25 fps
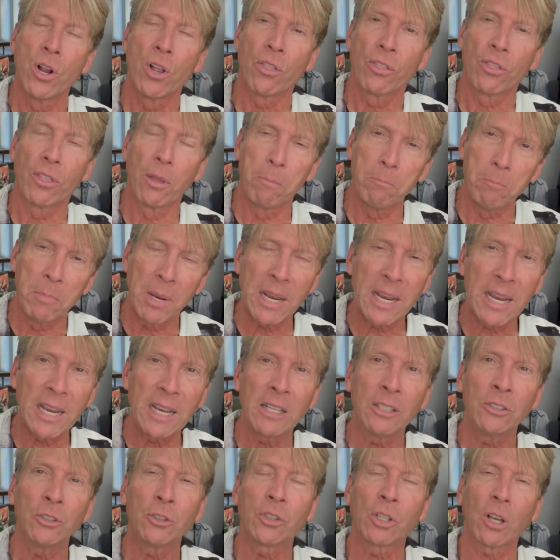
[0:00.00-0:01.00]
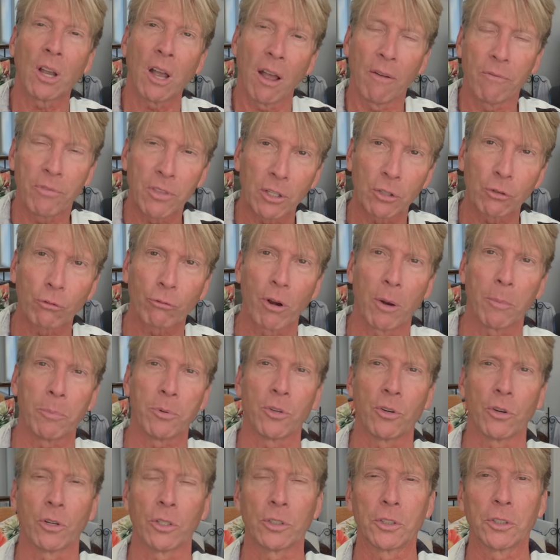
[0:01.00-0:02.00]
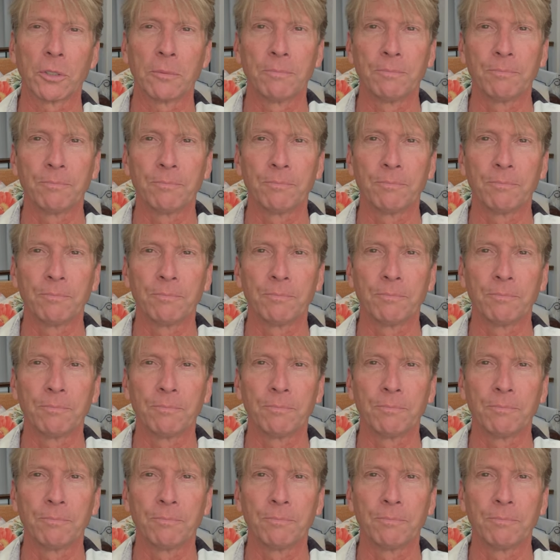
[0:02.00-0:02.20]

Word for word: the means of the scriptures